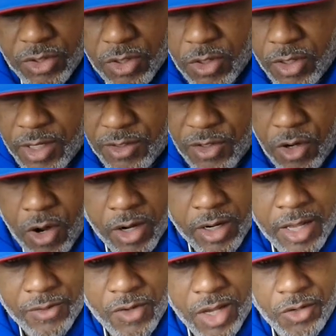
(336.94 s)
on as an
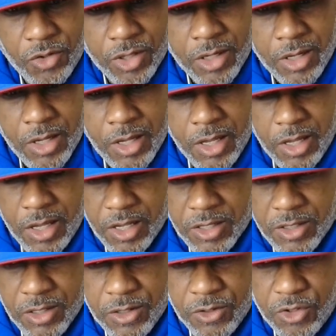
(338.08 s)
organization is
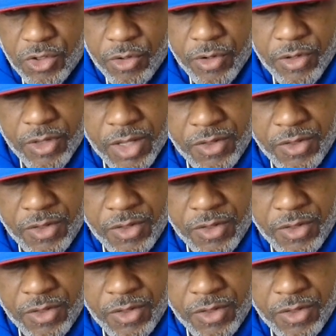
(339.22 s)
ensuring that